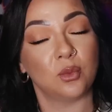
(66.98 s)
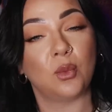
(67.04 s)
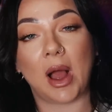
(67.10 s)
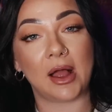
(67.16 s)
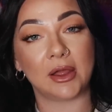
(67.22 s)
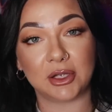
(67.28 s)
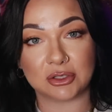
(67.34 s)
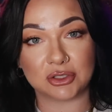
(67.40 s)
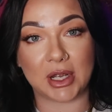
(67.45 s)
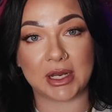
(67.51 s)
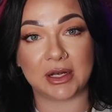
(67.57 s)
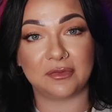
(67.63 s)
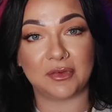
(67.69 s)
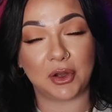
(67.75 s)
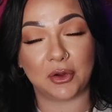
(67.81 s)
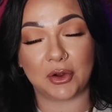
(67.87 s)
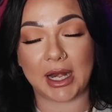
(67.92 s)
While you're trying to
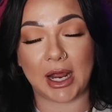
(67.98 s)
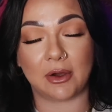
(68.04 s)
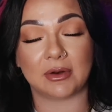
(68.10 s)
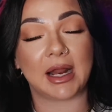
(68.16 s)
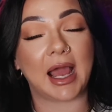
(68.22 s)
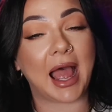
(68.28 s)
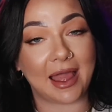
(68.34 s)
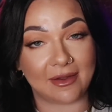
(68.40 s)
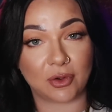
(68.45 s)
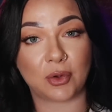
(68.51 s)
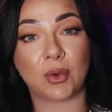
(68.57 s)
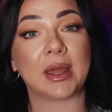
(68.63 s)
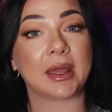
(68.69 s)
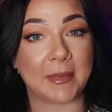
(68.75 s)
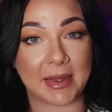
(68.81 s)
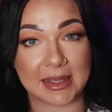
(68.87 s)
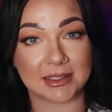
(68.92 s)
figure it out, I have a
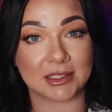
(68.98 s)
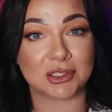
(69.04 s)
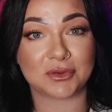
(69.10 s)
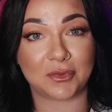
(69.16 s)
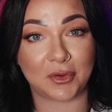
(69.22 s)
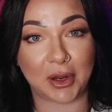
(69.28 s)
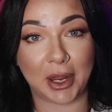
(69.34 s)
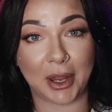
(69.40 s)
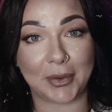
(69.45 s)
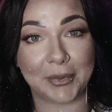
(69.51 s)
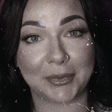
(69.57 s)
quick message for you.